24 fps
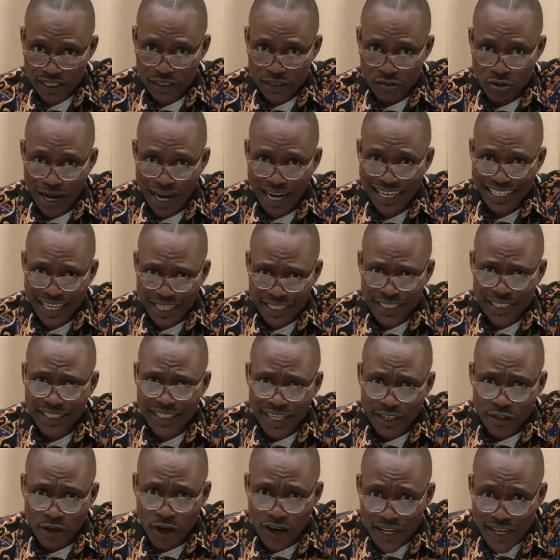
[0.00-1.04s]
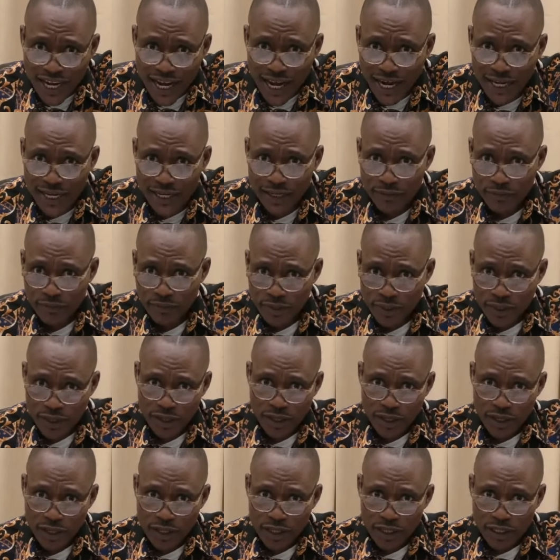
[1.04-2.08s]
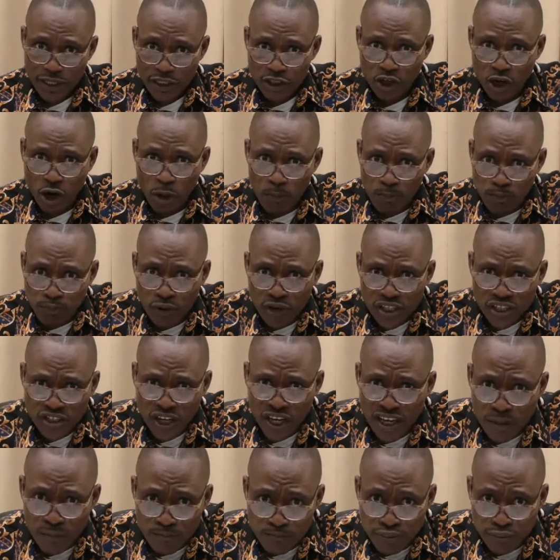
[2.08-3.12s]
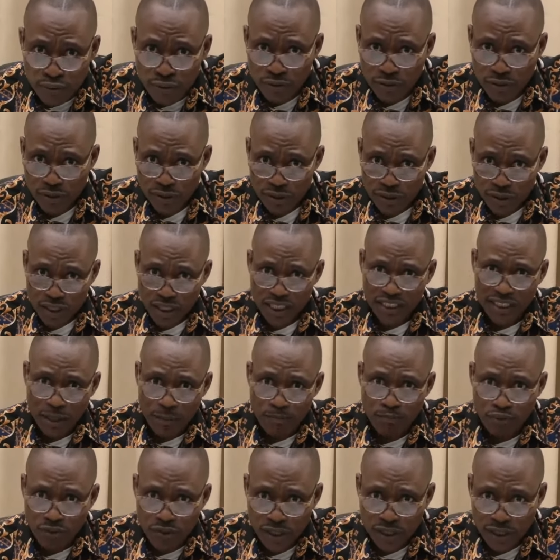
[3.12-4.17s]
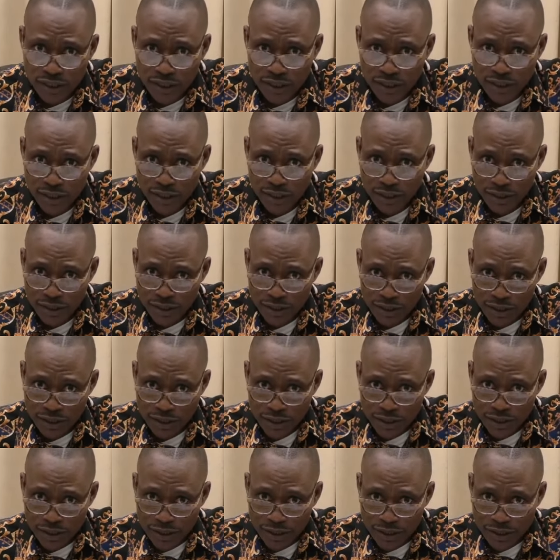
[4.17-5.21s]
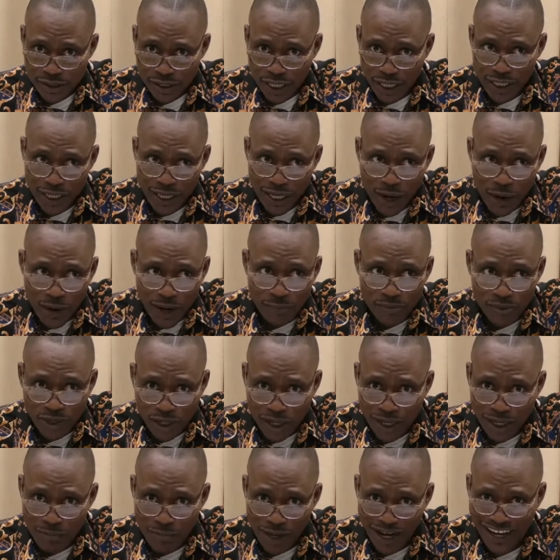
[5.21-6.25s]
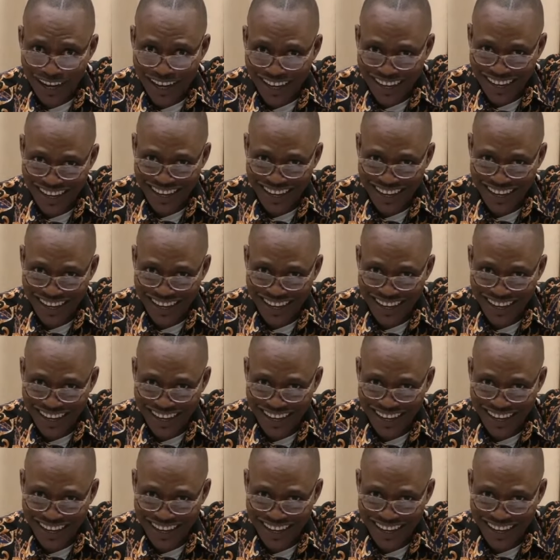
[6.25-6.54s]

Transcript: You are dating the wrong guy. Your boo is not a boo, it's a bully. Can you hear what I'm talking about?